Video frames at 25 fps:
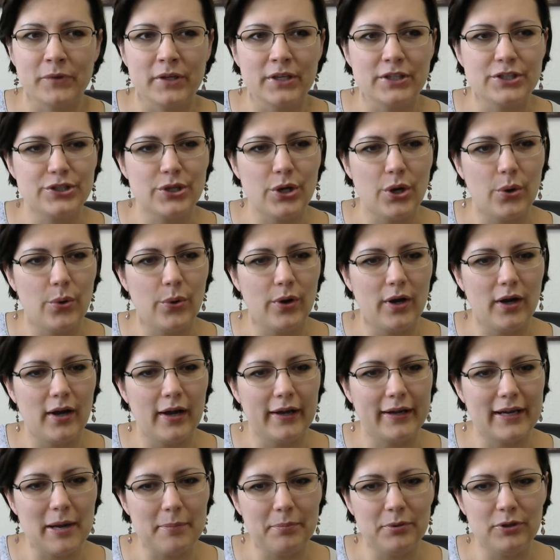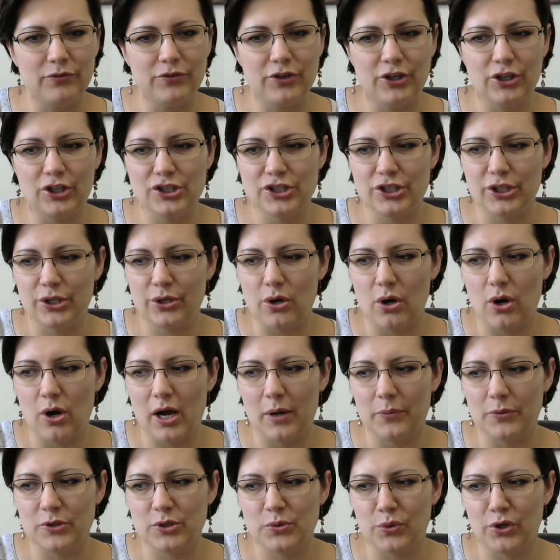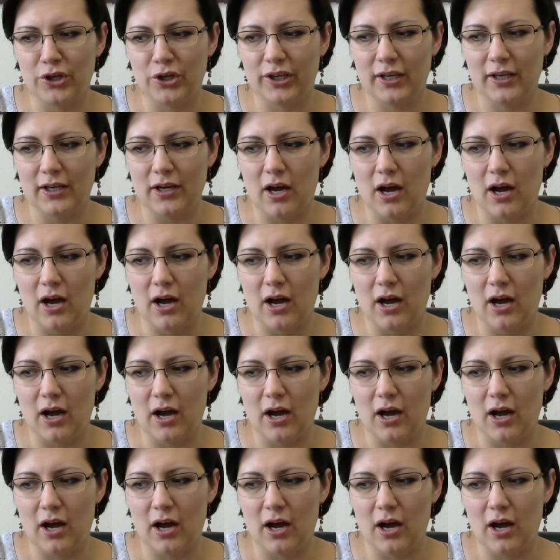So a couple of years ago, I was working